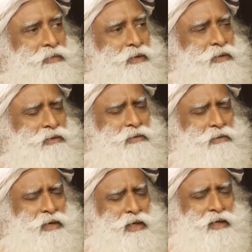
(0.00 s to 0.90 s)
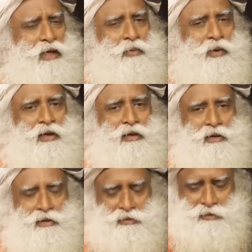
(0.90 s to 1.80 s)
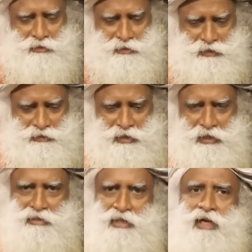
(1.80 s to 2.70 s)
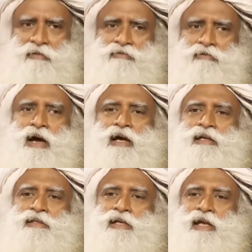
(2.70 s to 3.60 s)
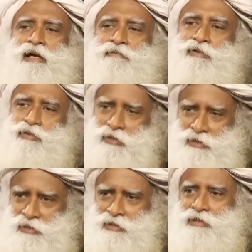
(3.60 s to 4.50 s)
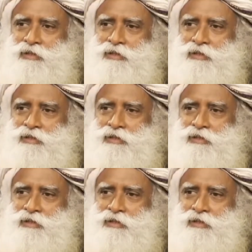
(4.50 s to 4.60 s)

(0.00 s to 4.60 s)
Don't look at it that way, just as life. Why does a life do this?